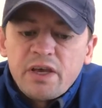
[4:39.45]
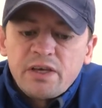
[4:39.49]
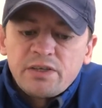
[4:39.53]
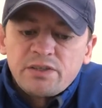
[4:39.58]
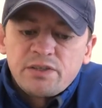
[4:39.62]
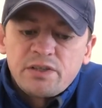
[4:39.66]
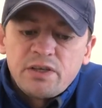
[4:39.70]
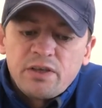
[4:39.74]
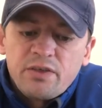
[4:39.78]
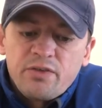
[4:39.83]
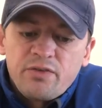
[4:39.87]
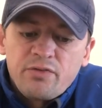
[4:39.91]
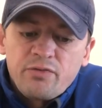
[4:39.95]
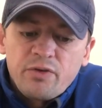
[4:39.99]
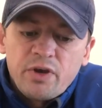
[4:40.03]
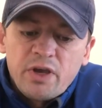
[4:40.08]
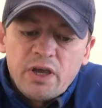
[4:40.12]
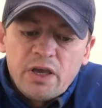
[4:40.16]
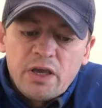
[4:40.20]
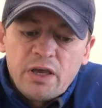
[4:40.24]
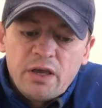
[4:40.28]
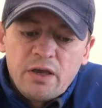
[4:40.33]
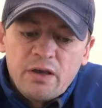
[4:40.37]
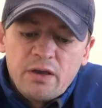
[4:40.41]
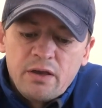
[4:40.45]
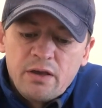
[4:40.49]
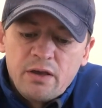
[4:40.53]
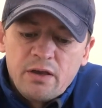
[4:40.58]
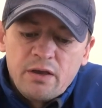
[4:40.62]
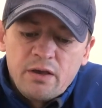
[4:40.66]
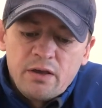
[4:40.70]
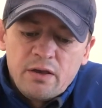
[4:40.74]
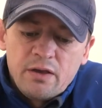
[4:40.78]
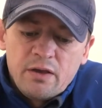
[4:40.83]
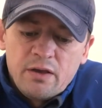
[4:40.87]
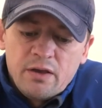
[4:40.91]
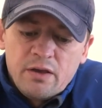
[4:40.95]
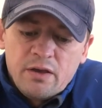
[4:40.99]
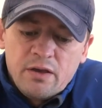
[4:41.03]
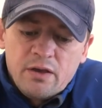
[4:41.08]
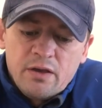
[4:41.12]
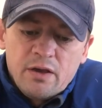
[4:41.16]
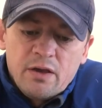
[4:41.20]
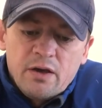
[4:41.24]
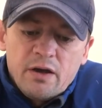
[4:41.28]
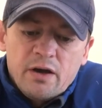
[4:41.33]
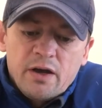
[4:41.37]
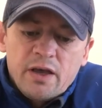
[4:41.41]
X-T3,
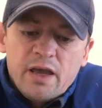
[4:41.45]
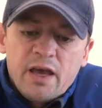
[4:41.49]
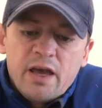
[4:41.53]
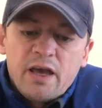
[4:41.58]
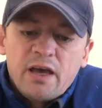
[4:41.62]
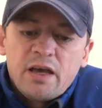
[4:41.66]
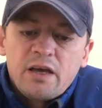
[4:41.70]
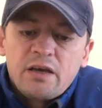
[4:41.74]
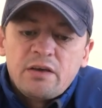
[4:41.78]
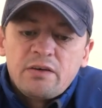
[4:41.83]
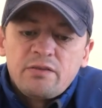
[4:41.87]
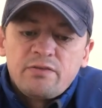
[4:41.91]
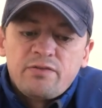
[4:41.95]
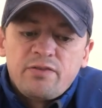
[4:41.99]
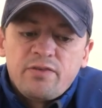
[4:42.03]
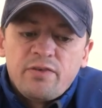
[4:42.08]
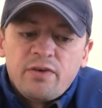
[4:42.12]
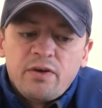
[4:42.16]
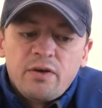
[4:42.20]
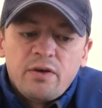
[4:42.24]
I have